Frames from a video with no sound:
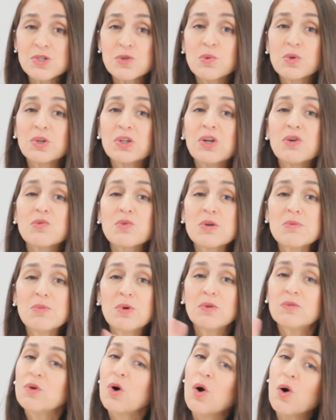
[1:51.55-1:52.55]
we're going to
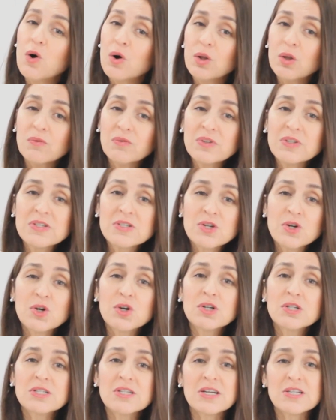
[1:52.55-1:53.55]
remove all of the
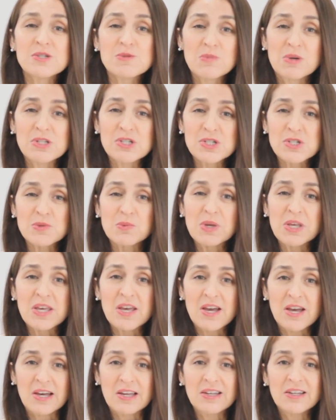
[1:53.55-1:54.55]
dirt as much as we
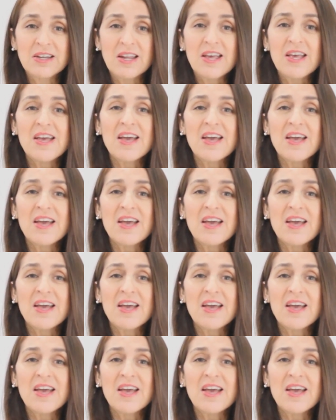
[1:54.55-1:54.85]
can,